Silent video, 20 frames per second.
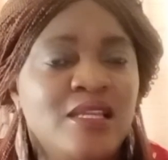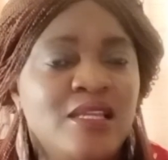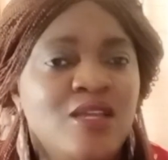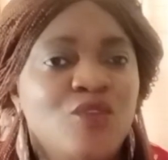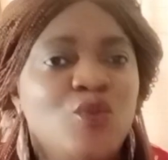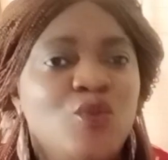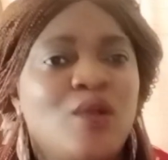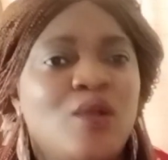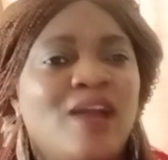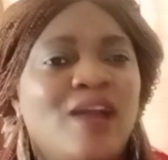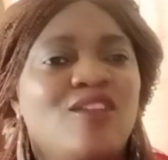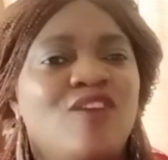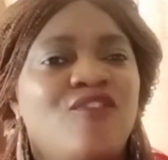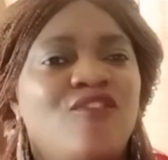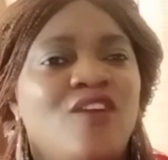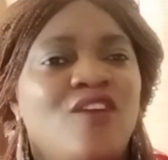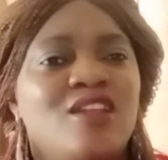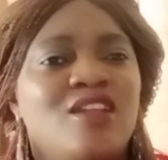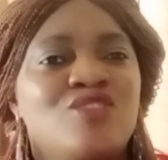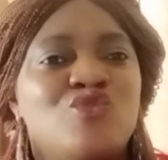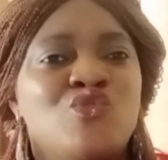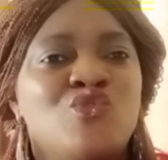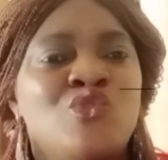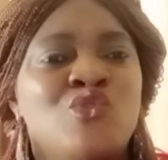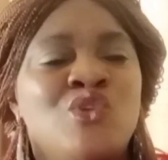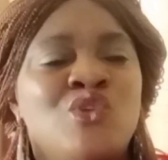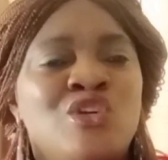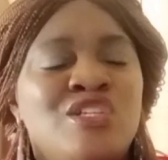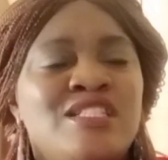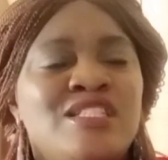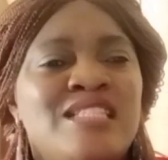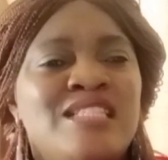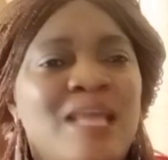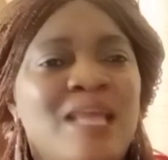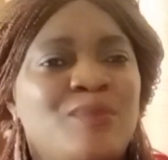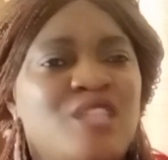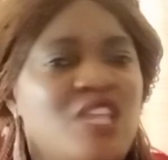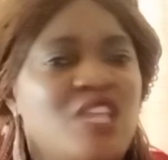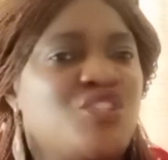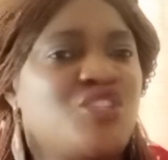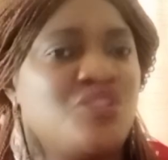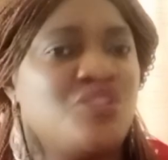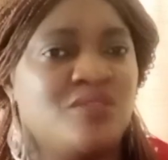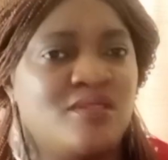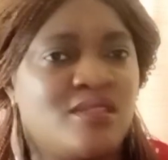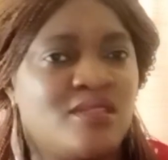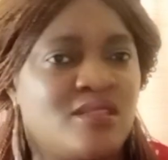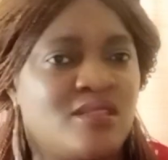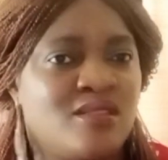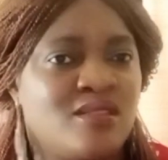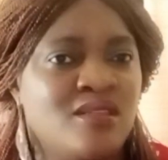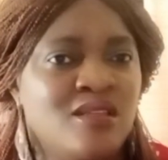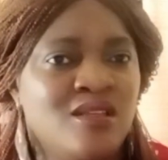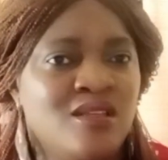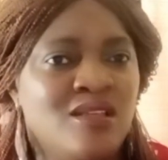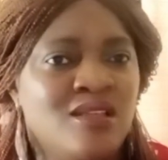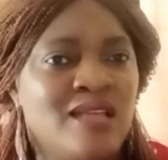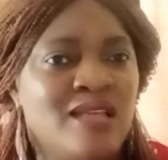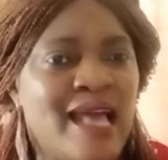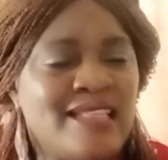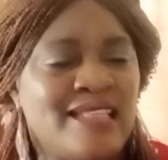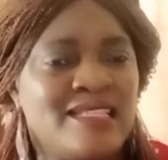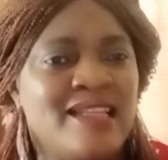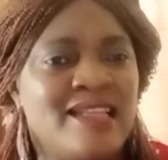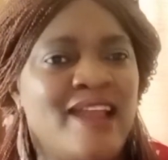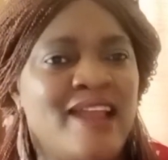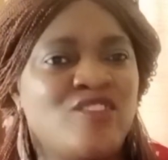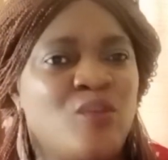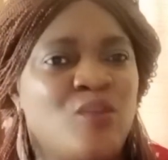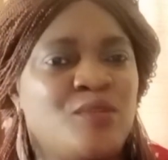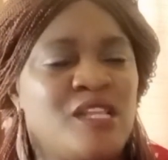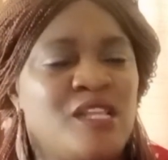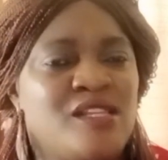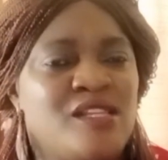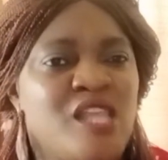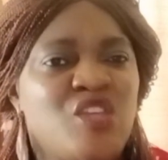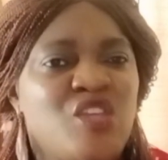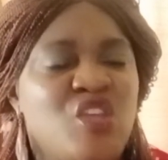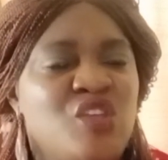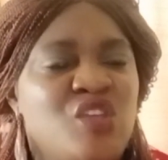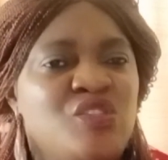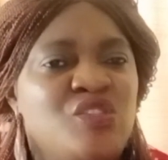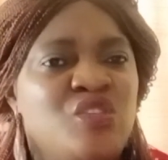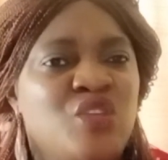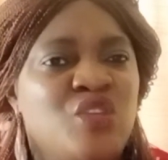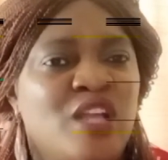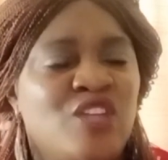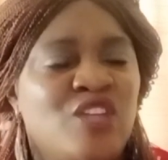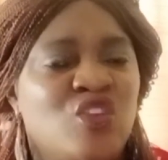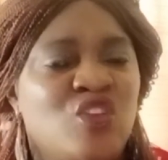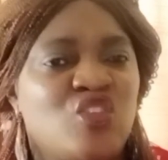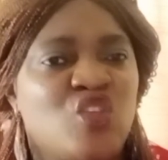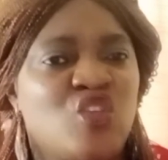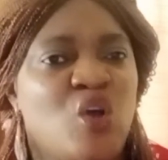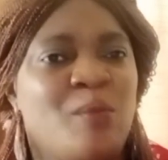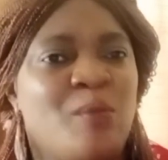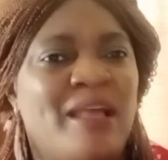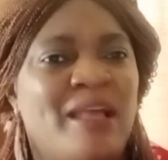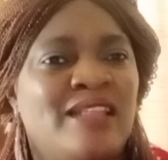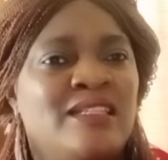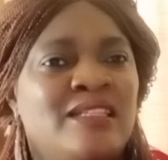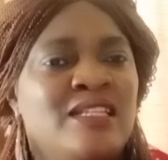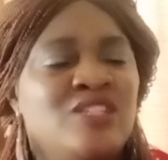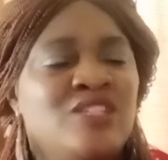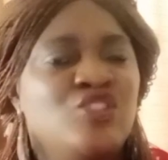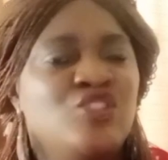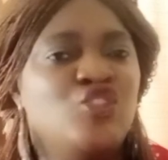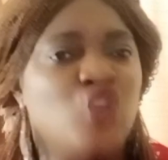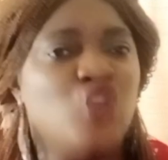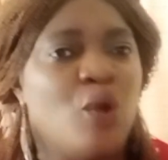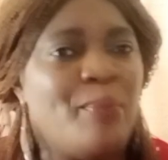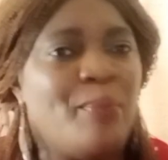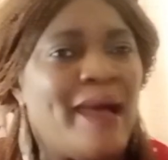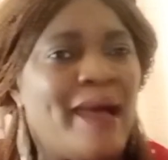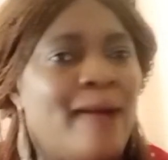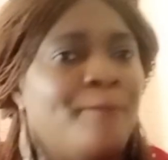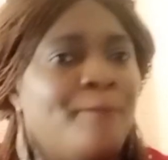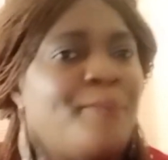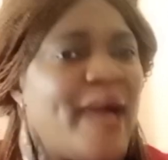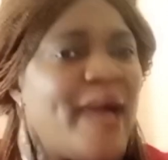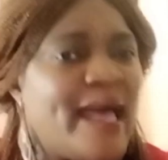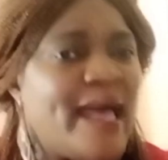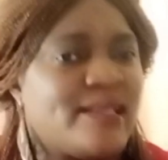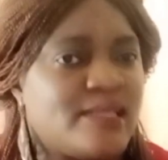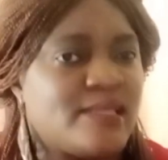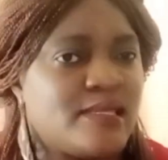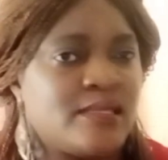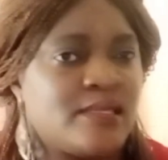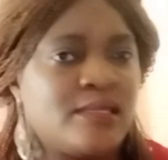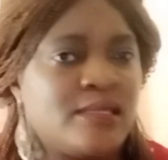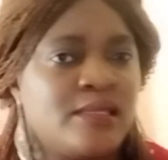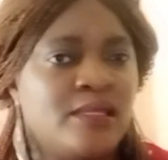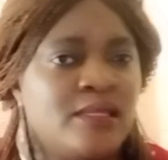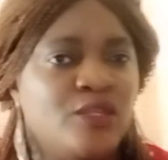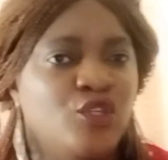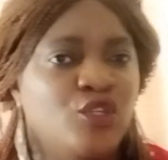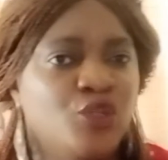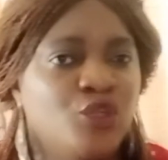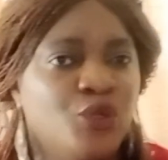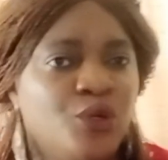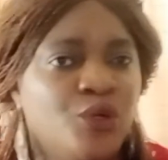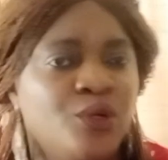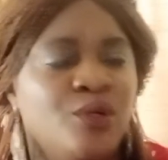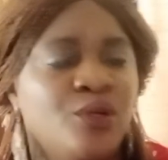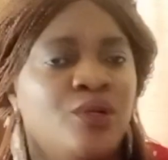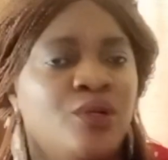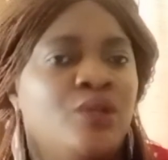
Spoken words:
you cannot fall into temptations. As in, there are some temptations you can just come and jump and pass, you know?